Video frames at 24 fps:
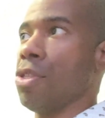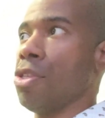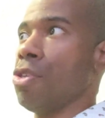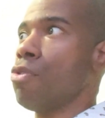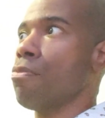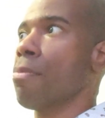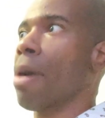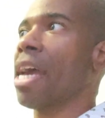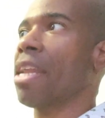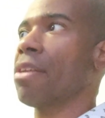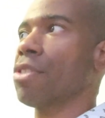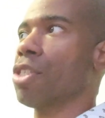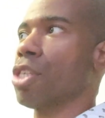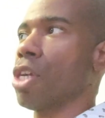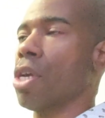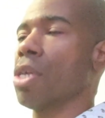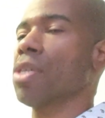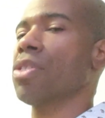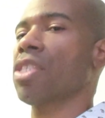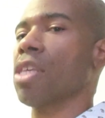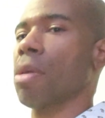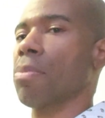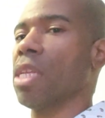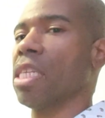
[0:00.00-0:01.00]
you might have
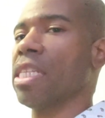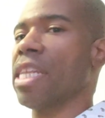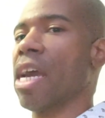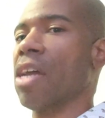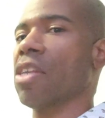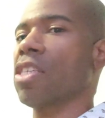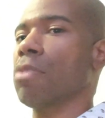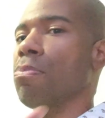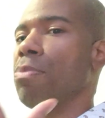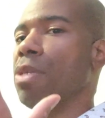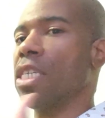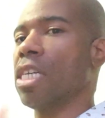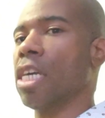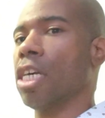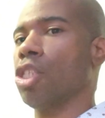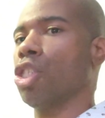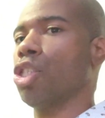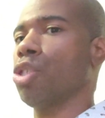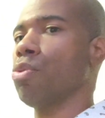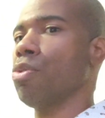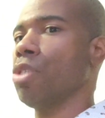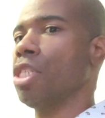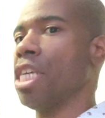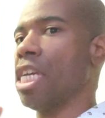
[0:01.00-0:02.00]
turned something down is
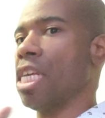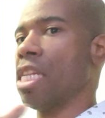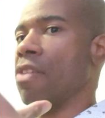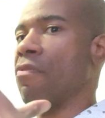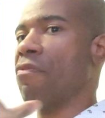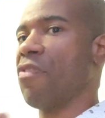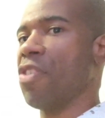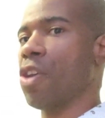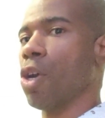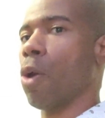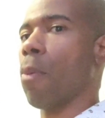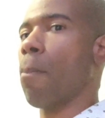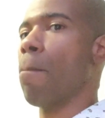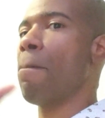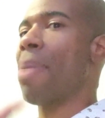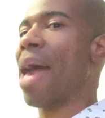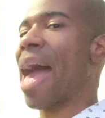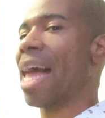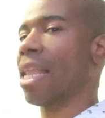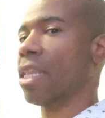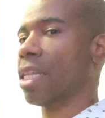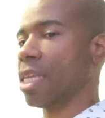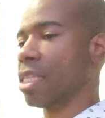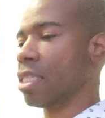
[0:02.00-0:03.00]
because you didn't feel
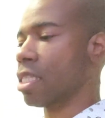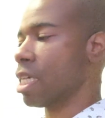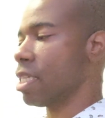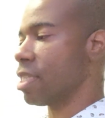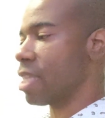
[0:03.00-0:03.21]
balanced.